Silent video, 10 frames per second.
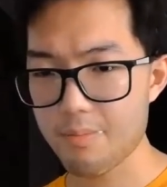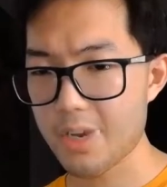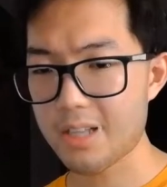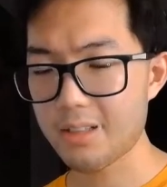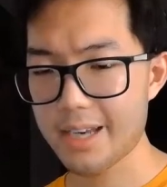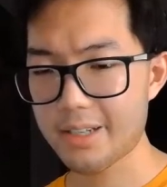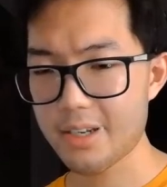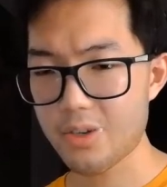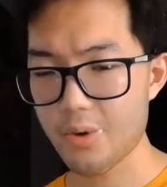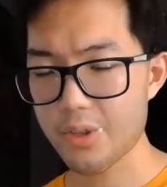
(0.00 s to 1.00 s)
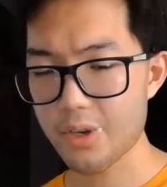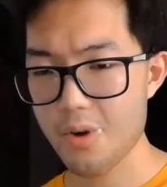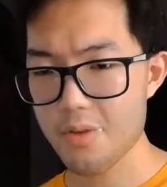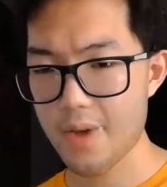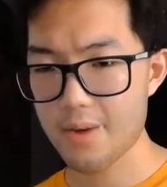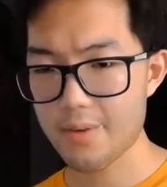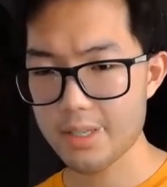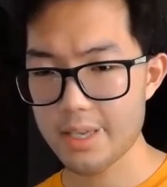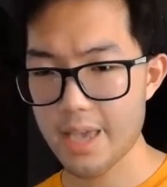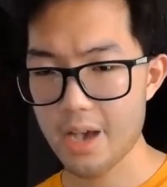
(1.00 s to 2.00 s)
neglected during the
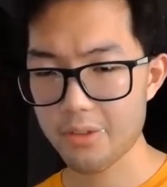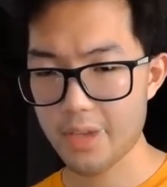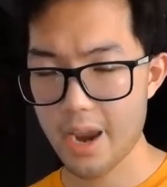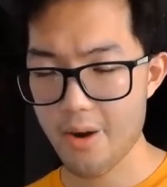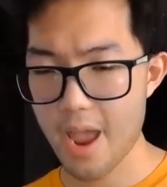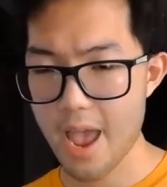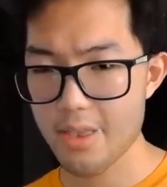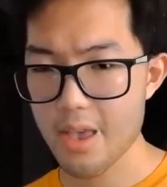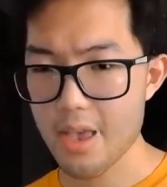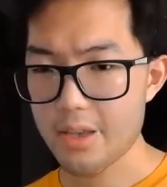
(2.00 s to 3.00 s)
coronavirus the healthcare and